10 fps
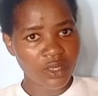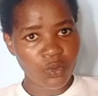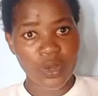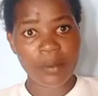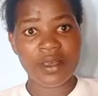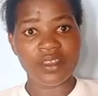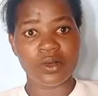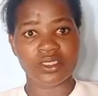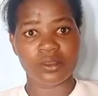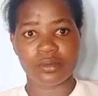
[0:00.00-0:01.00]
whereby they
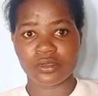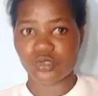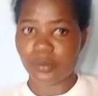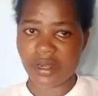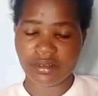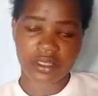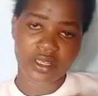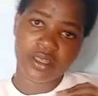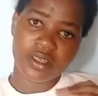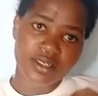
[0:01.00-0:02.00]
were supposed to bury
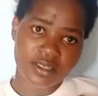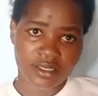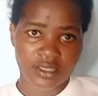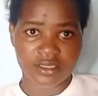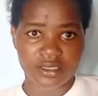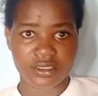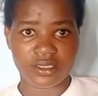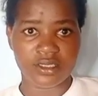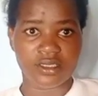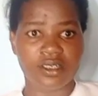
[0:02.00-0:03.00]
the strangers
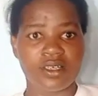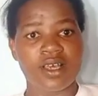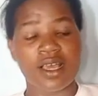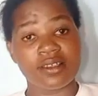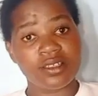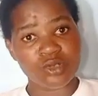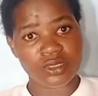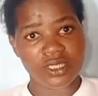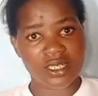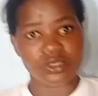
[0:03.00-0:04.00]
in. And this was
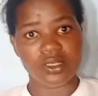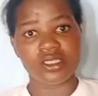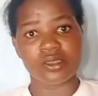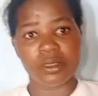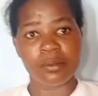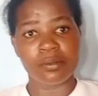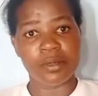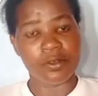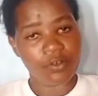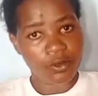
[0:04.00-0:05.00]
done so that it may
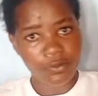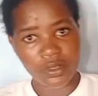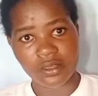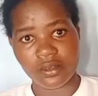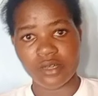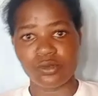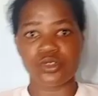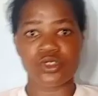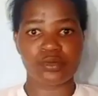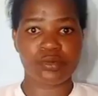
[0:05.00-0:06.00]
be fulfilled that
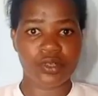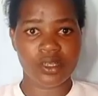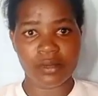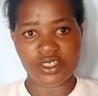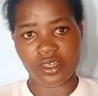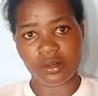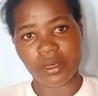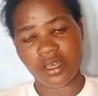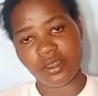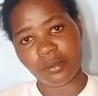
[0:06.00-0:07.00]
which was spoken by
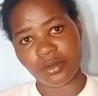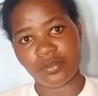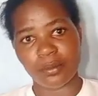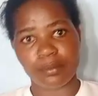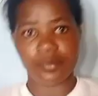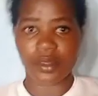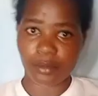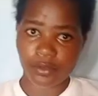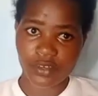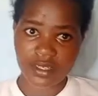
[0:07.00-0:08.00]
Jeremiah the
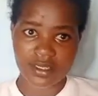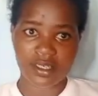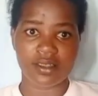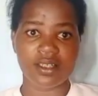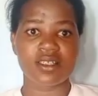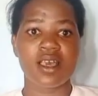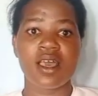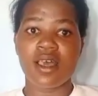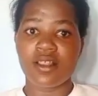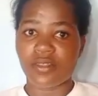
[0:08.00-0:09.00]
prophet, saying that
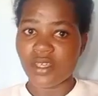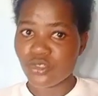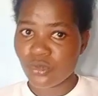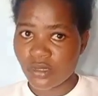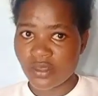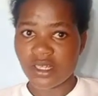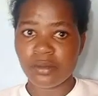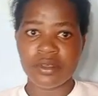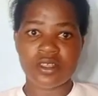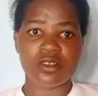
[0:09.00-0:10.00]
they took the 30
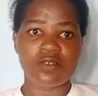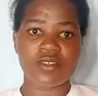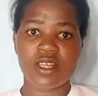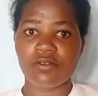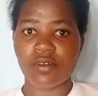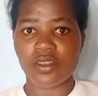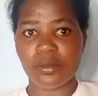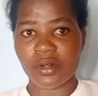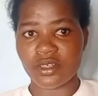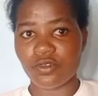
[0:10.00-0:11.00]
pieces of silver, the
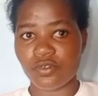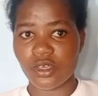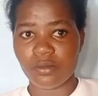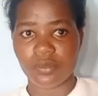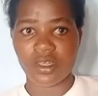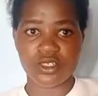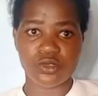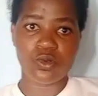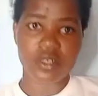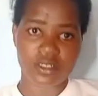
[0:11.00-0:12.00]
price of him that
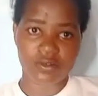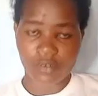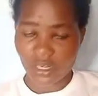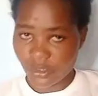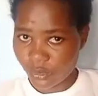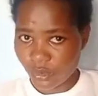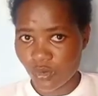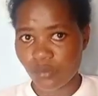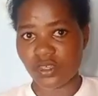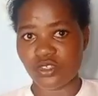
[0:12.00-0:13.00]
was valued,
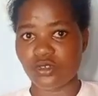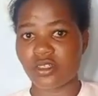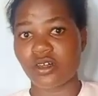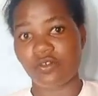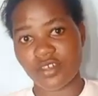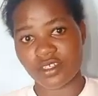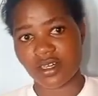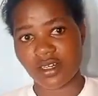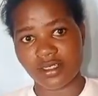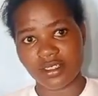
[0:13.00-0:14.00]
whom the children of
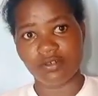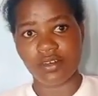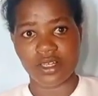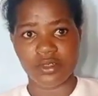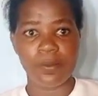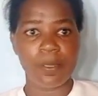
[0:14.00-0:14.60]
Israel did value,